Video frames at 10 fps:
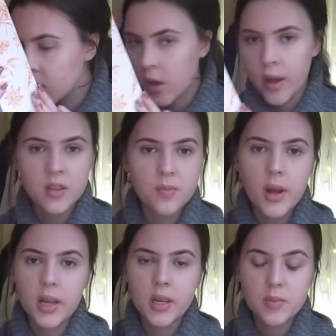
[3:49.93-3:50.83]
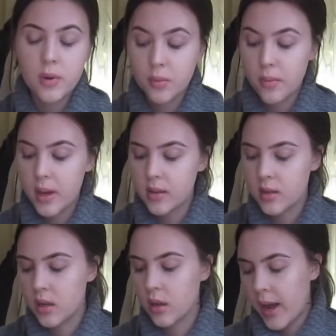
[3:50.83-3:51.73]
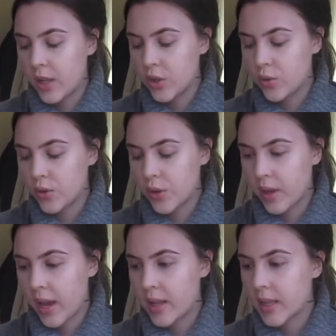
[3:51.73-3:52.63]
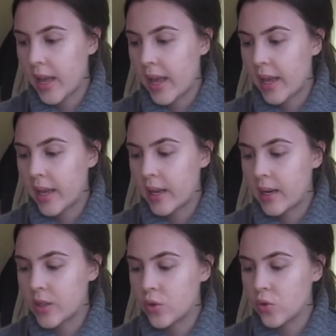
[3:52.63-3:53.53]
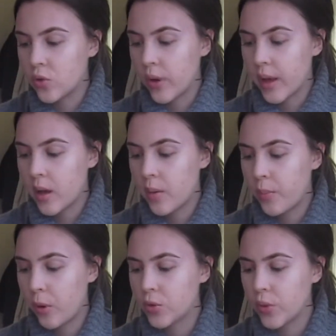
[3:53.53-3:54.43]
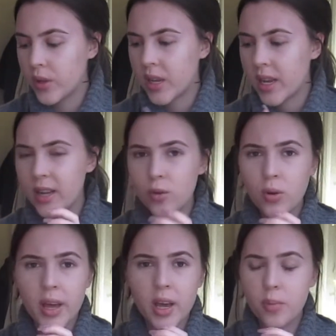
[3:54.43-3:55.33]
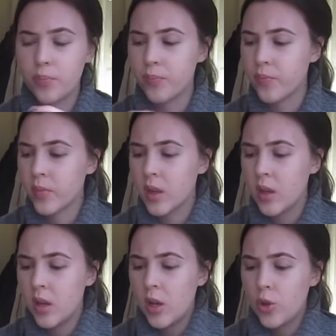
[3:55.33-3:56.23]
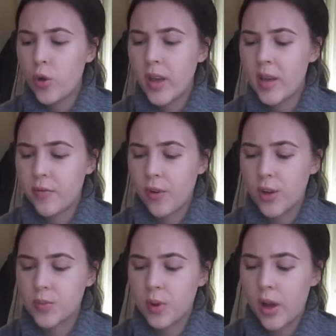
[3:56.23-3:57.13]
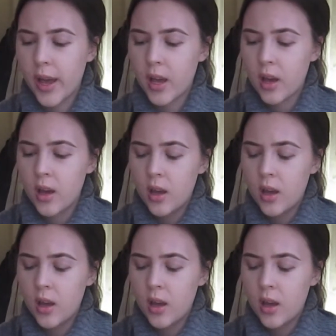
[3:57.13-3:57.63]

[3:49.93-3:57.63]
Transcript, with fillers: I can smell it, it smells amazing. And you also get a little like bottle, it's like a little like, um, not a hip flask, but like,